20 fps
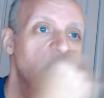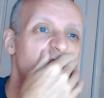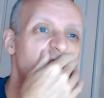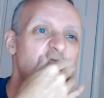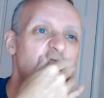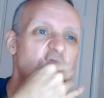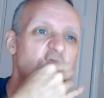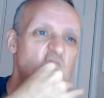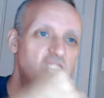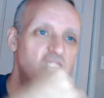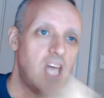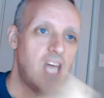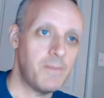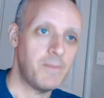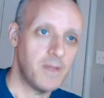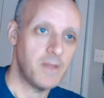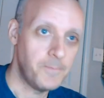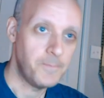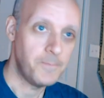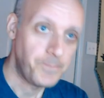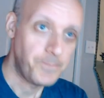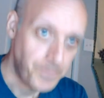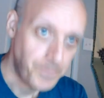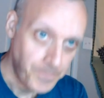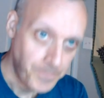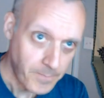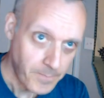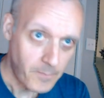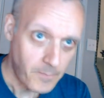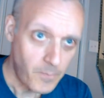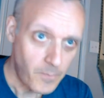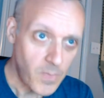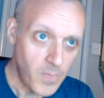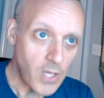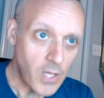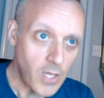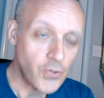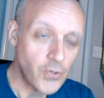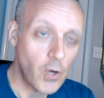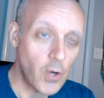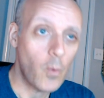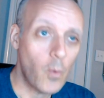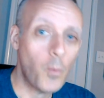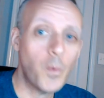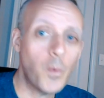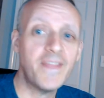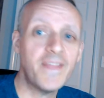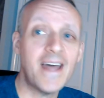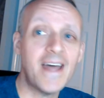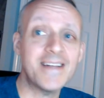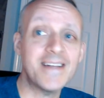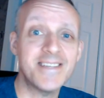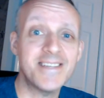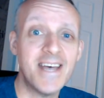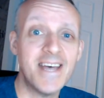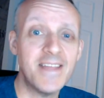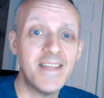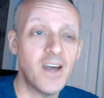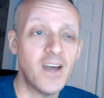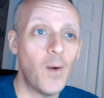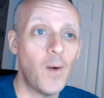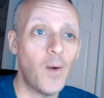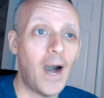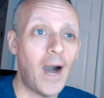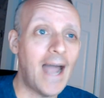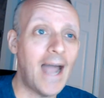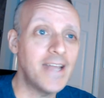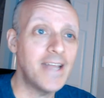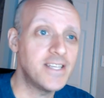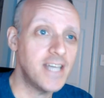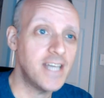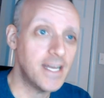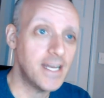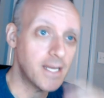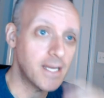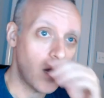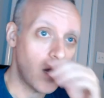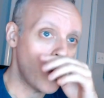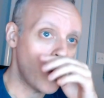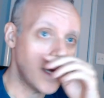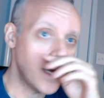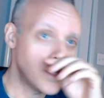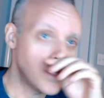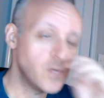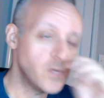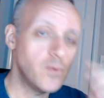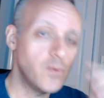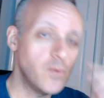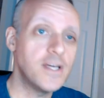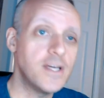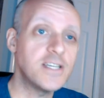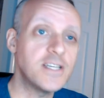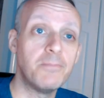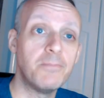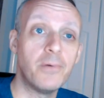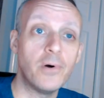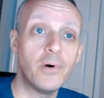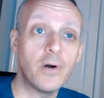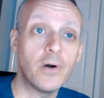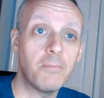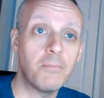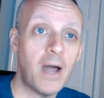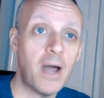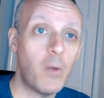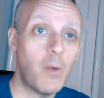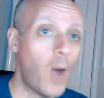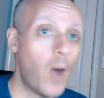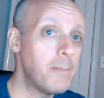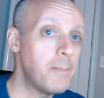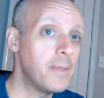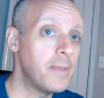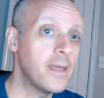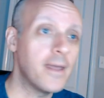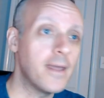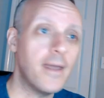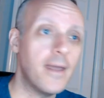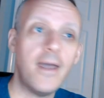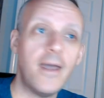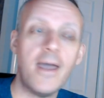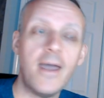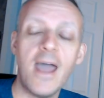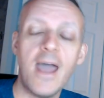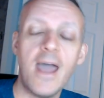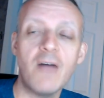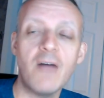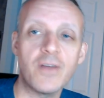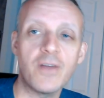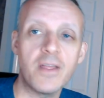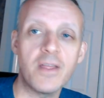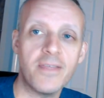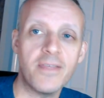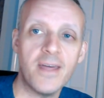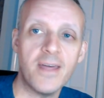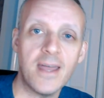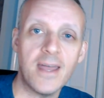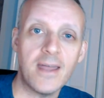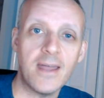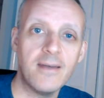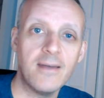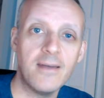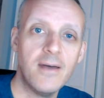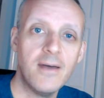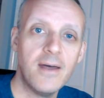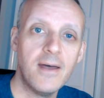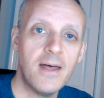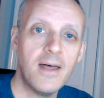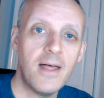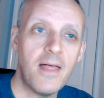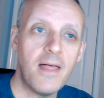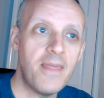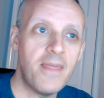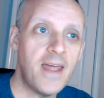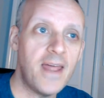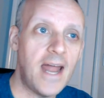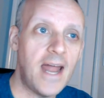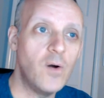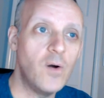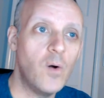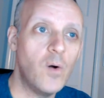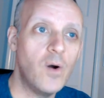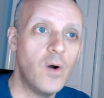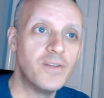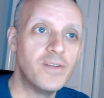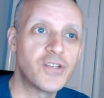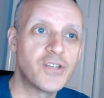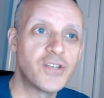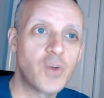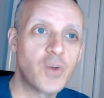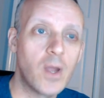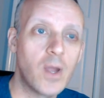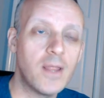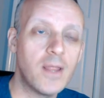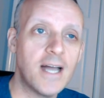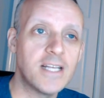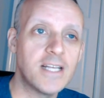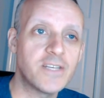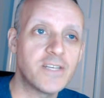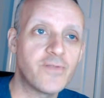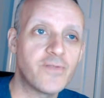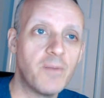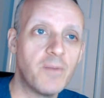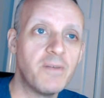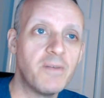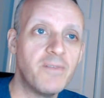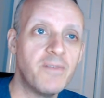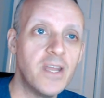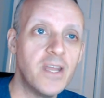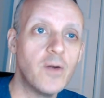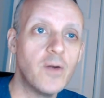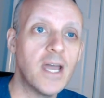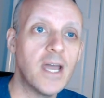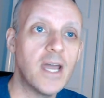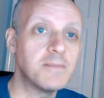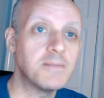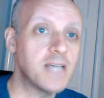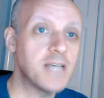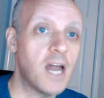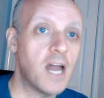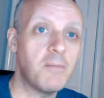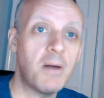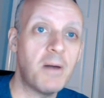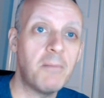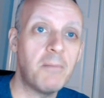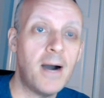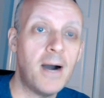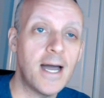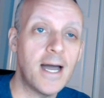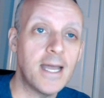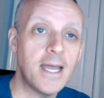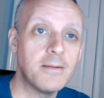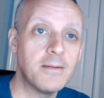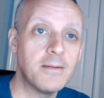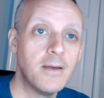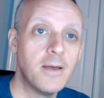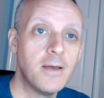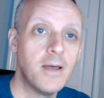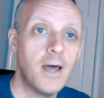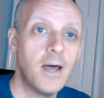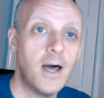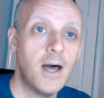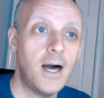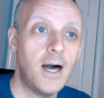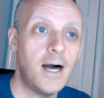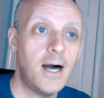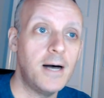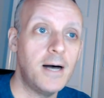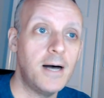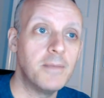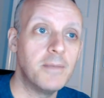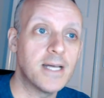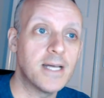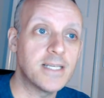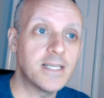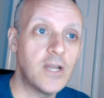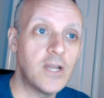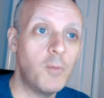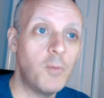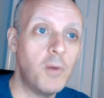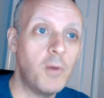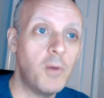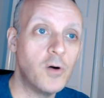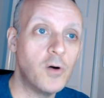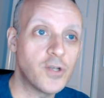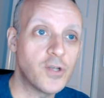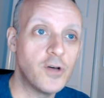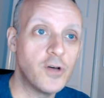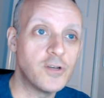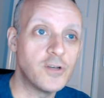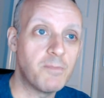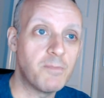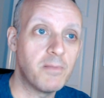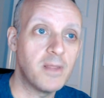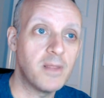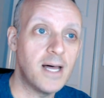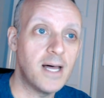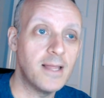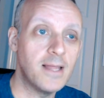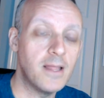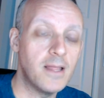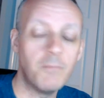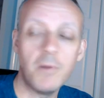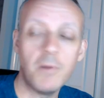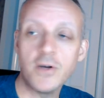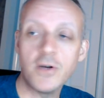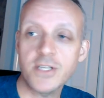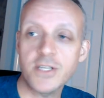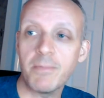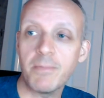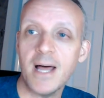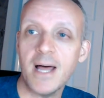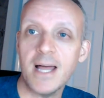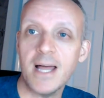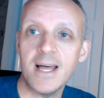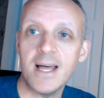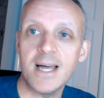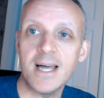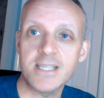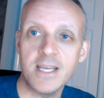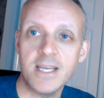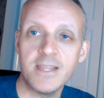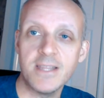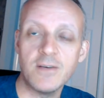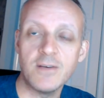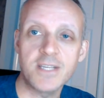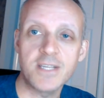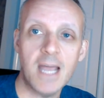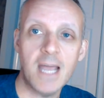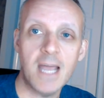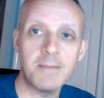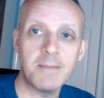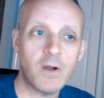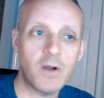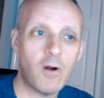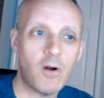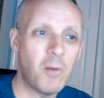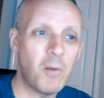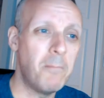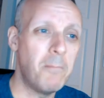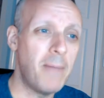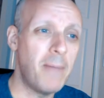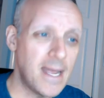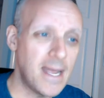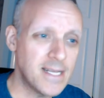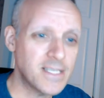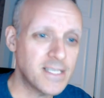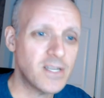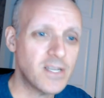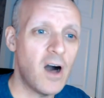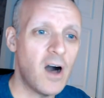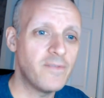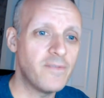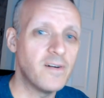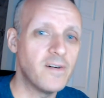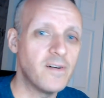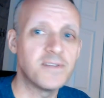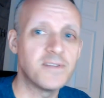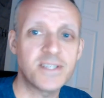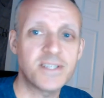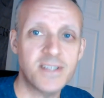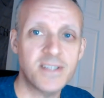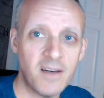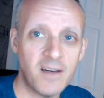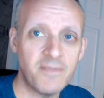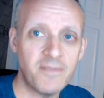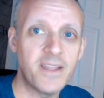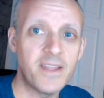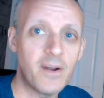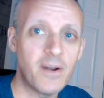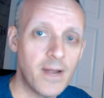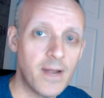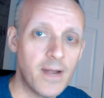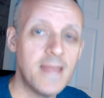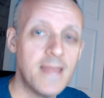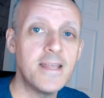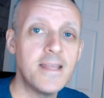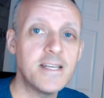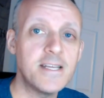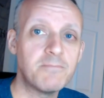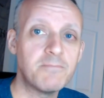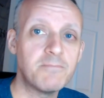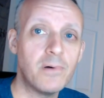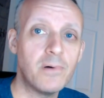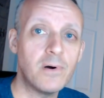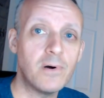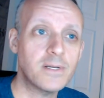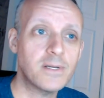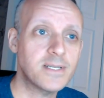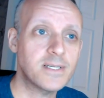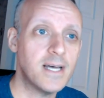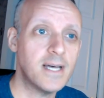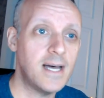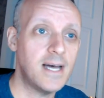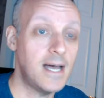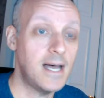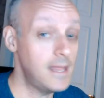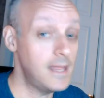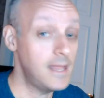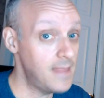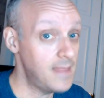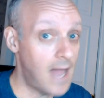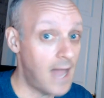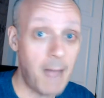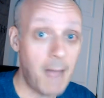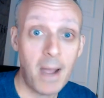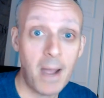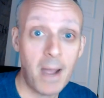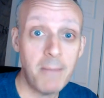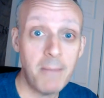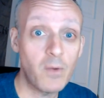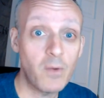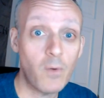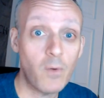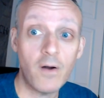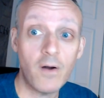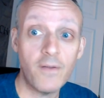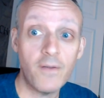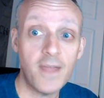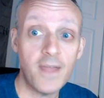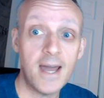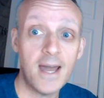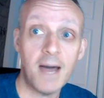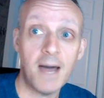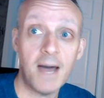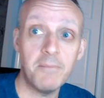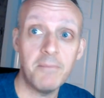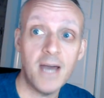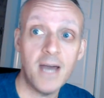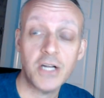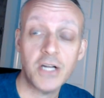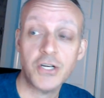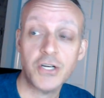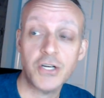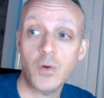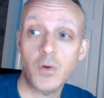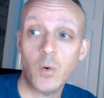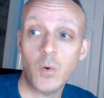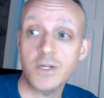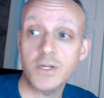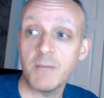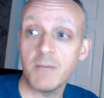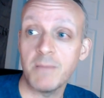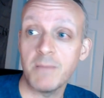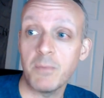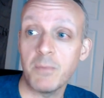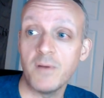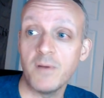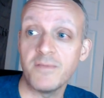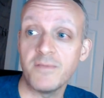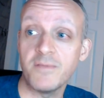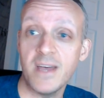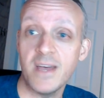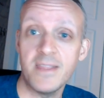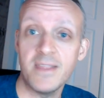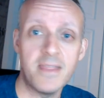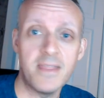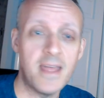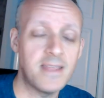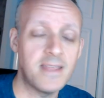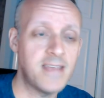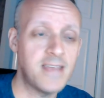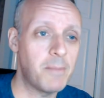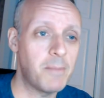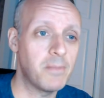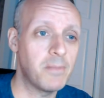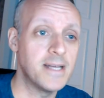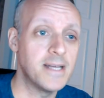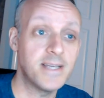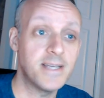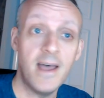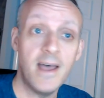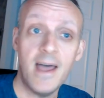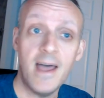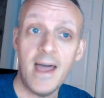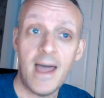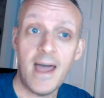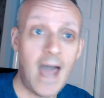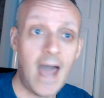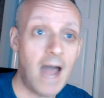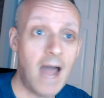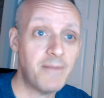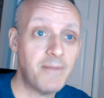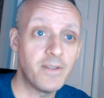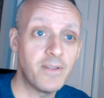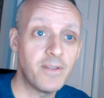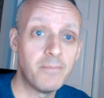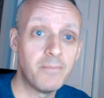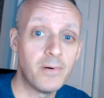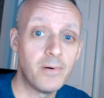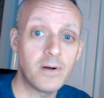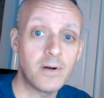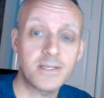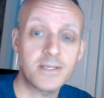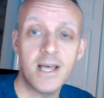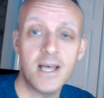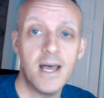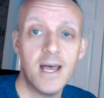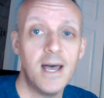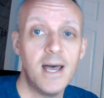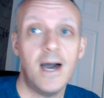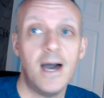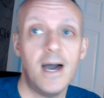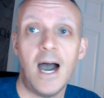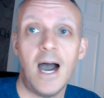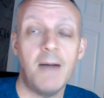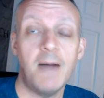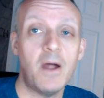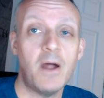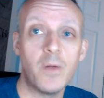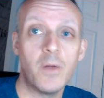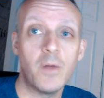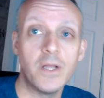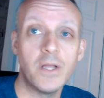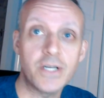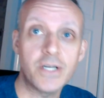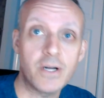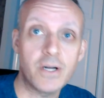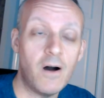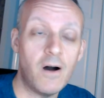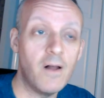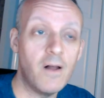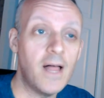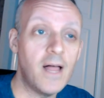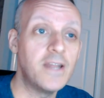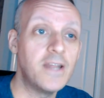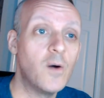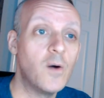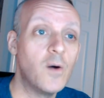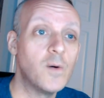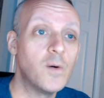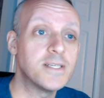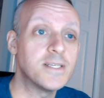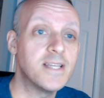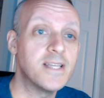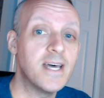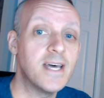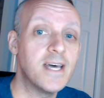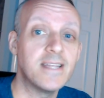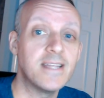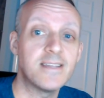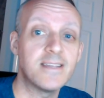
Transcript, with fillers: that's adapted. So with that said, though, I did go into this book by wiping everything that I know of the storylines from the video games out of my mind. Uh, because I know most of those plot, most of the plot lines in those games are based off of stuff that are in these books. Uh, I might be wrong on that. I'm not sure. Some people have said that they take place after the books. I'm not really sure. All I know is that